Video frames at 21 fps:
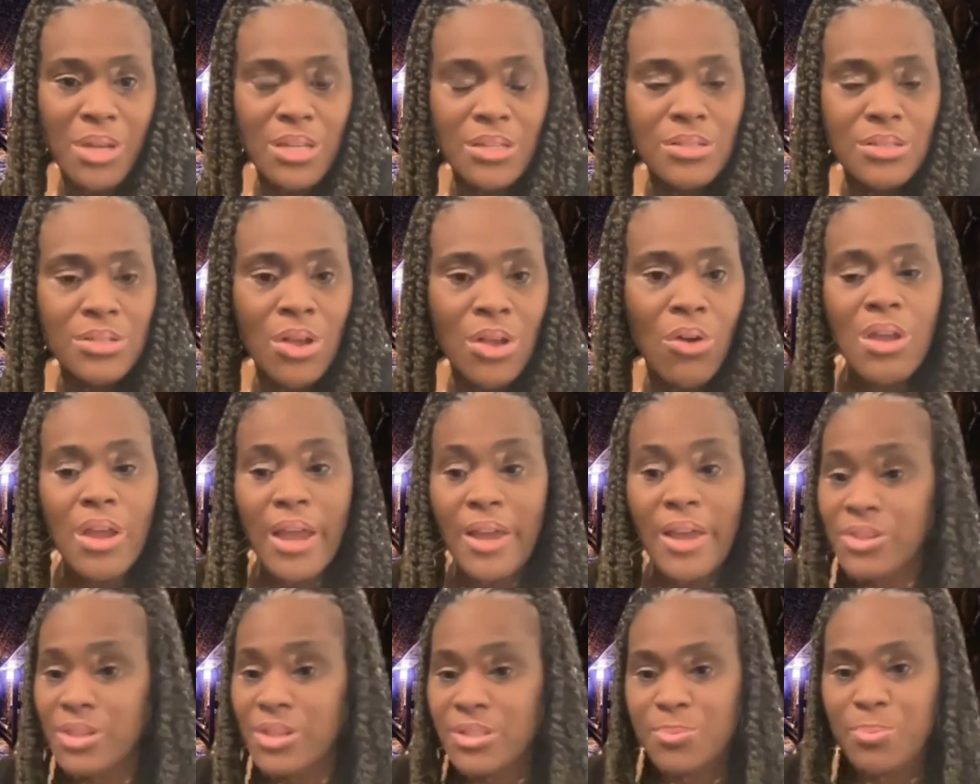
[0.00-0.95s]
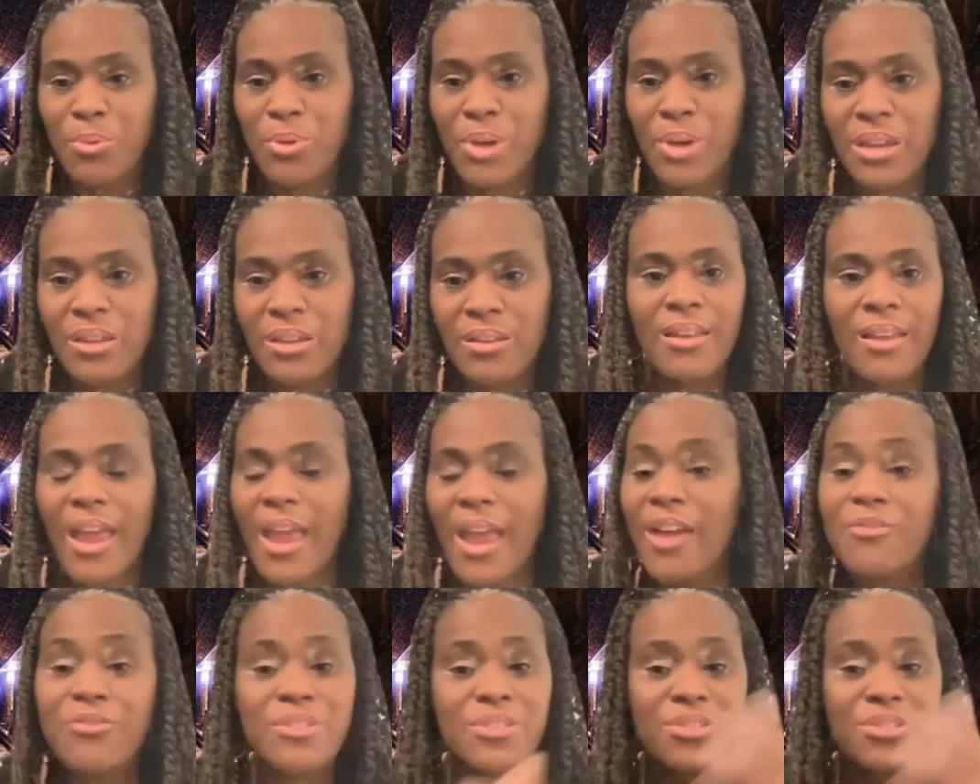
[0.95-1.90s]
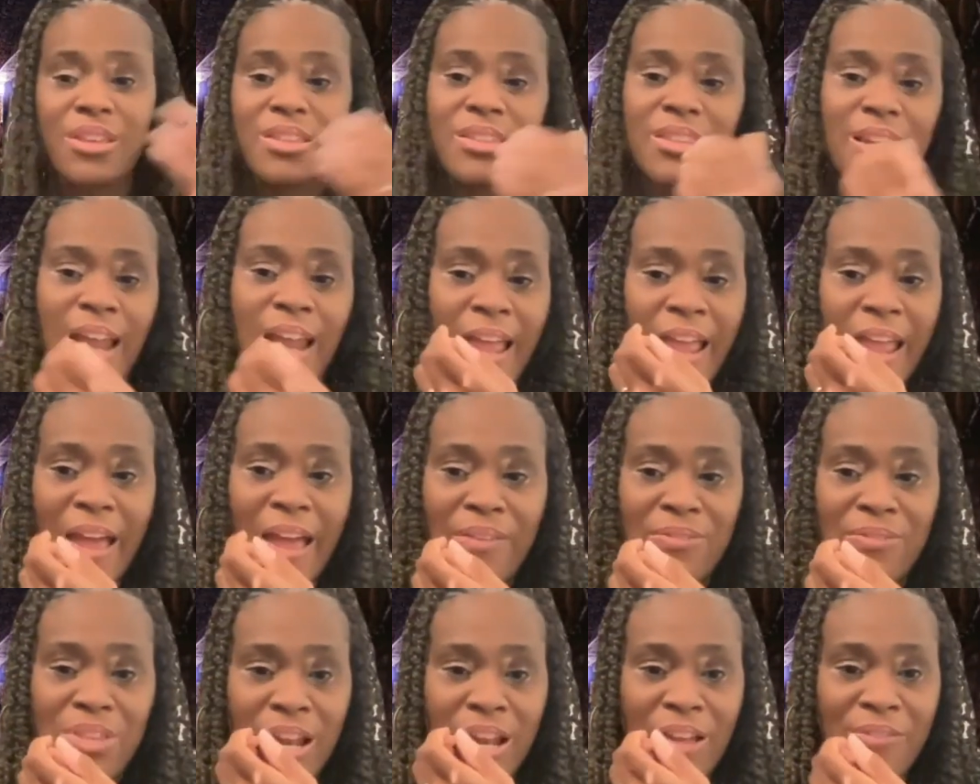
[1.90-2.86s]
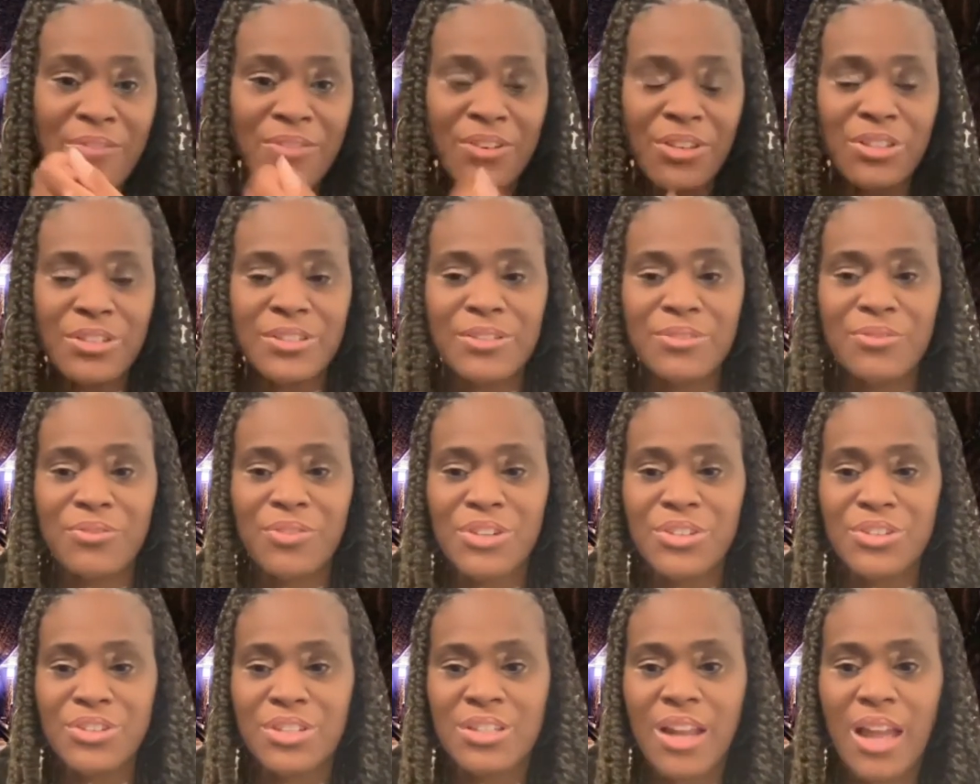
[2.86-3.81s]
So at this point, everything that I have that I feel is a vision,